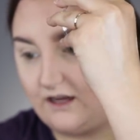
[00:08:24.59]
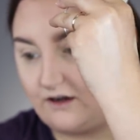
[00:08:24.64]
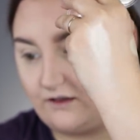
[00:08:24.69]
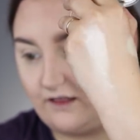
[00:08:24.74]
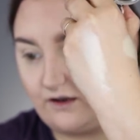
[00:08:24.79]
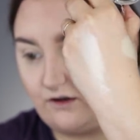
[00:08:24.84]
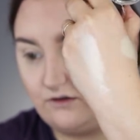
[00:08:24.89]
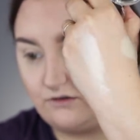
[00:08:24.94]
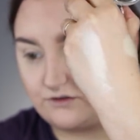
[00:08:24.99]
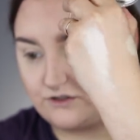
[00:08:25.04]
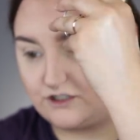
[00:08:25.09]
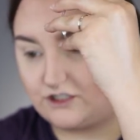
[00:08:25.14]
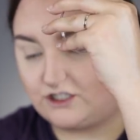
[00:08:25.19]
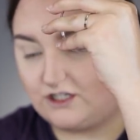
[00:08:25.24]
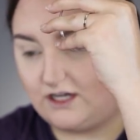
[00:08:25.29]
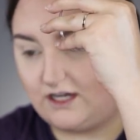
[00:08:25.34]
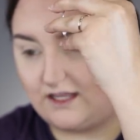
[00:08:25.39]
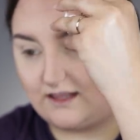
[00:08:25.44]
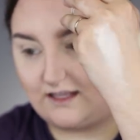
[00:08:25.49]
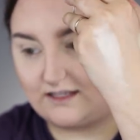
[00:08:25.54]
You're like, oh
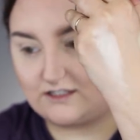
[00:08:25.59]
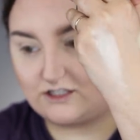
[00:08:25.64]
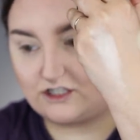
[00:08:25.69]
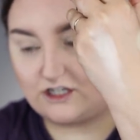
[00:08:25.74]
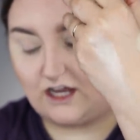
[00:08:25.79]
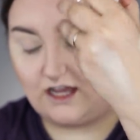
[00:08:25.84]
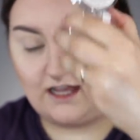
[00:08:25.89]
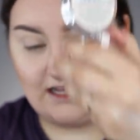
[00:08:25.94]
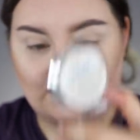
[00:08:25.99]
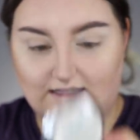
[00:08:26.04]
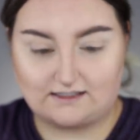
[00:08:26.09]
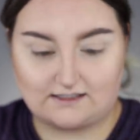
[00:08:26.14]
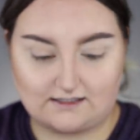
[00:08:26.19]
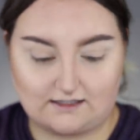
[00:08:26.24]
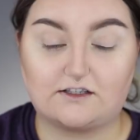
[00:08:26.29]
shit, that shines.